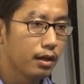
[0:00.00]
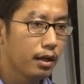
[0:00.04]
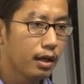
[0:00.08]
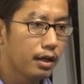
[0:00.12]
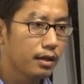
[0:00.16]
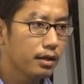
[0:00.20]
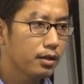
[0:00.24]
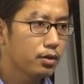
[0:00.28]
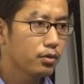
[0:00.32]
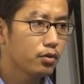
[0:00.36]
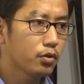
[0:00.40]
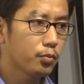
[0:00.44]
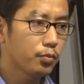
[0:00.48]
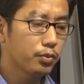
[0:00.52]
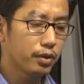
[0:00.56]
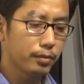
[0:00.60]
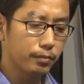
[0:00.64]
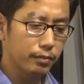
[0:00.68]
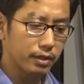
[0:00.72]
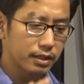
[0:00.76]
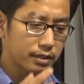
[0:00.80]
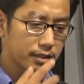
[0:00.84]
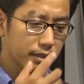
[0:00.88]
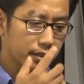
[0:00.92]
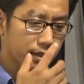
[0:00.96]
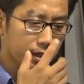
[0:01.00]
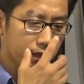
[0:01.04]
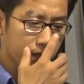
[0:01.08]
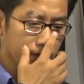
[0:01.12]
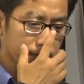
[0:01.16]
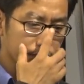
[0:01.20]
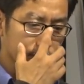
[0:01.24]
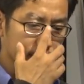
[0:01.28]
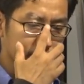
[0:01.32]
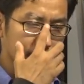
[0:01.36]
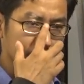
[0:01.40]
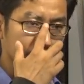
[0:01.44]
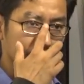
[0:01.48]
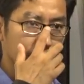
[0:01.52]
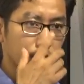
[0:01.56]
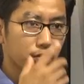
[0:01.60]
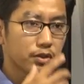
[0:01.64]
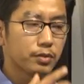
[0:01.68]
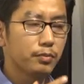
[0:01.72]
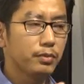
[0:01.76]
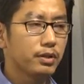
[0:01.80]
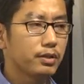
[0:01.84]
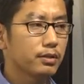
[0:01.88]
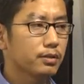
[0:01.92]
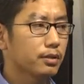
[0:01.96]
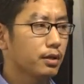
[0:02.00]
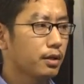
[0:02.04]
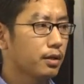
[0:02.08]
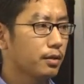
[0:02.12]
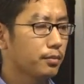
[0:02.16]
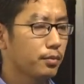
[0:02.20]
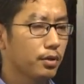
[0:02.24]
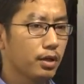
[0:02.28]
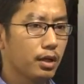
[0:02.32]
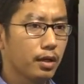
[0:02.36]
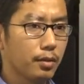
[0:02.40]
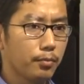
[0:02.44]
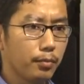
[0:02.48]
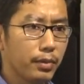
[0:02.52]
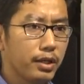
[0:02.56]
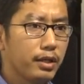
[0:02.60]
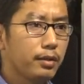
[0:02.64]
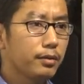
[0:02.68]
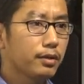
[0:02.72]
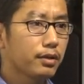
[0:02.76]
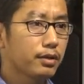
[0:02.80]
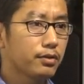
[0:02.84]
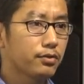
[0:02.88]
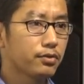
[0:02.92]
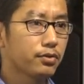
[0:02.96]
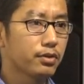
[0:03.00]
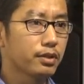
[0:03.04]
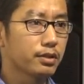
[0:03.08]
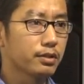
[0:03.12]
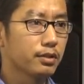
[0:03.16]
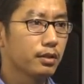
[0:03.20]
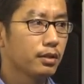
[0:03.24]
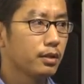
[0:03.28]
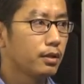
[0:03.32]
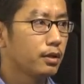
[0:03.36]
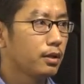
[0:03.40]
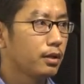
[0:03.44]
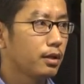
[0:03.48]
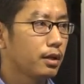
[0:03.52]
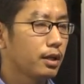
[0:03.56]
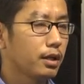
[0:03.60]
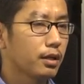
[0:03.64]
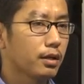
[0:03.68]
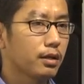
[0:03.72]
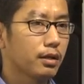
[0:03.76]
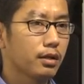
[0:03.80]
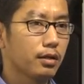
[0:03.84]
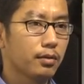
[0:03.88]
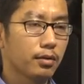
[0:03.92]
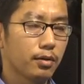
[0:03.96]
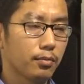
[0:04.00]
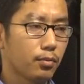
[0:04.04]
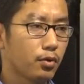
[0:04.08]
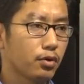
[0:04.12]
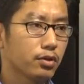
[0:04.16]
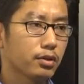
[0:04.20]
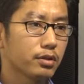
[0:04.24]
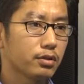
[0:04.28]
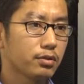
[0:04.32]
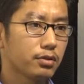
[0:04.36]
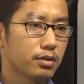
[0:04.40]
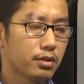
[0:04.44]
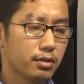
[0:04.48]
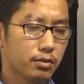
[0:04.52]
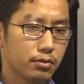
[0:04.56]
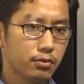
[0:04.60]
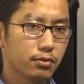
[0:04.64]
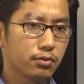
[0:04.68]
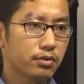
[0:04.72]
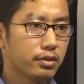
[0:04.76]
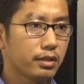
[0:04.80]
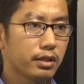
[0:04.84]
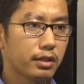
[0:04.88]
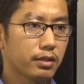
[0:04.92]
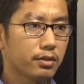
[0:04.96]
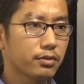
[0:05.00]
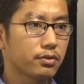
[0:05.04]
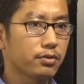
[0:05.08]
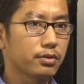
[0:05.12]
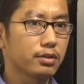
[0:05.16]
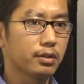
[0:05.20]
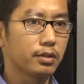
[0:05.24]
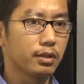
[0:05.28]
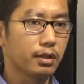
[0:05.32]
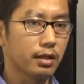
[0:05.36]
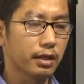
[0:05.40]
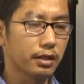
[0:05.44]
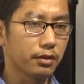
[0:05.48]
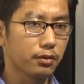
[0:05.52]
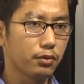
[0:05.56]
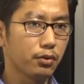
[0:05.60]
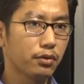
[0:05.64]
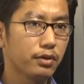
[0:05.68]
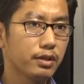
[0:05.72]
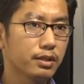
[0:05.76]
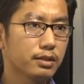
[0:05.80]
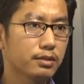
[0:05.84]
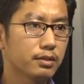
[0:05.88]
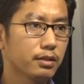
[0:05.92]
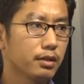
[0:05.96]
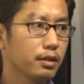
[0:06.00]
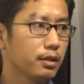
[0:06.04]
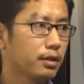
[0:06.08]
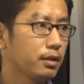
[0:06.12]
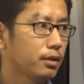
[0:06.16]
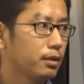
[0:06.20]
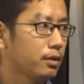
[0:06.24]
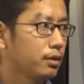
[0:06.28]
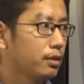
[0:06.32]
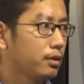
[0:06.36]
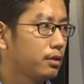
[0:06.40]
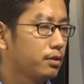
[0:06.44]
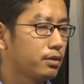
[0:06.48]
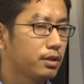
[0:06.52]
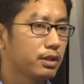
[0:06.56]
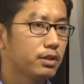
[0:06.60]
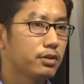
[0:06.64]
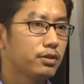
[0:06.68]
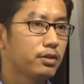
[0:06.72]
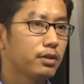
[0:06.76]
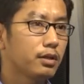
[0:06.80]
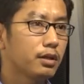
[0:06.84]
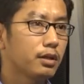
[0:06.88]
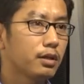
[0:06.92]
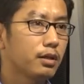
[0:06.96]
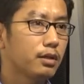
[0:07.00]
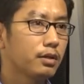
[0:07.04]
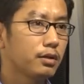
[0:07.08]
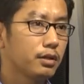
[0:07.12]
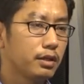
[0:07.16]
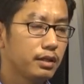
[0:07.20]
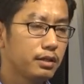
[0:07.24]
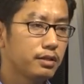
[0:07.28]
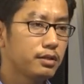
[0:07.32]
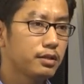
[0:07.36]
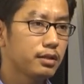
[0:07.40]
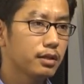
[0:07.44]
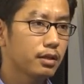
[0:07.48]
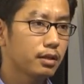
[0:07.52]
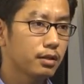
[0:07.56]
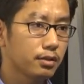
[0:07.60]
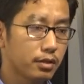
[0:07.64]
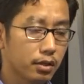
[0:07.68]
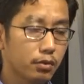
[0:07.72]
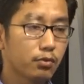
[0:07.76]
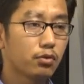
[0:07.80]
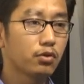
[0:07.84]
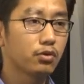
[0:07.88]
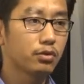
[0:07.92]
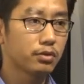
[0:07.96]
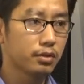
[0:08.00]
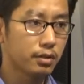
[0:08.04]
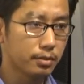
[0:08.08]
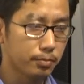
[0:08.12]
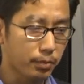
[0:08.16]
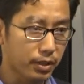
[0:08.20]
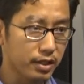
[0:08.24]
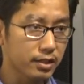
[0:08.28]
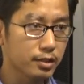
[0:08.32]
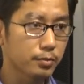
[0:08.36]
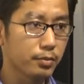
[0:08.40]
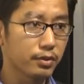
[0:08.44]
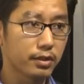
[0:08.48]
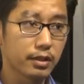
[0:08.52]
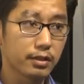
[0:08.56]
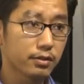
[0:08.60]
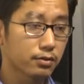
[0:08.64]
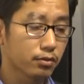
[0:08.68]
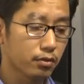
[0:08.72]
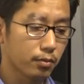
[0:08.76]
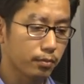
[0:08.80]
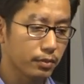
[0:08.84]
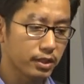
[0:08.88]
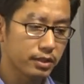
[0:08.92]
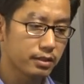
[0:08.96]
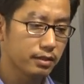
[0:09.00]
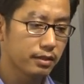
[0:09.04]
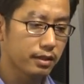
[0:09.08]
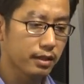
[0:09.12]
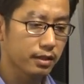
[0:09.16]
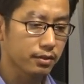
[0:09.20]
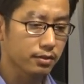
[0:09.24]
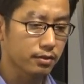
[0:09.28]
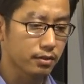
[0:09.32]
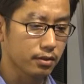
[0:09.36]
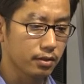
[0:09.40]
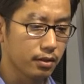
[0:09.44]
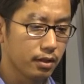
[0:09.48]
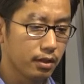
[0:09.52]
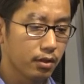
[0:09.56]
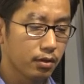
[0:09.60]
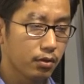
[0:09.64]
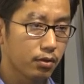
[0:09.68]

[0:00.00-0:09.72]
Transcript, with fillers: And it could be a multinational, which means many countries, like more than 2-3 countries, like USA, Russia, India, they could participate. That is called multinational.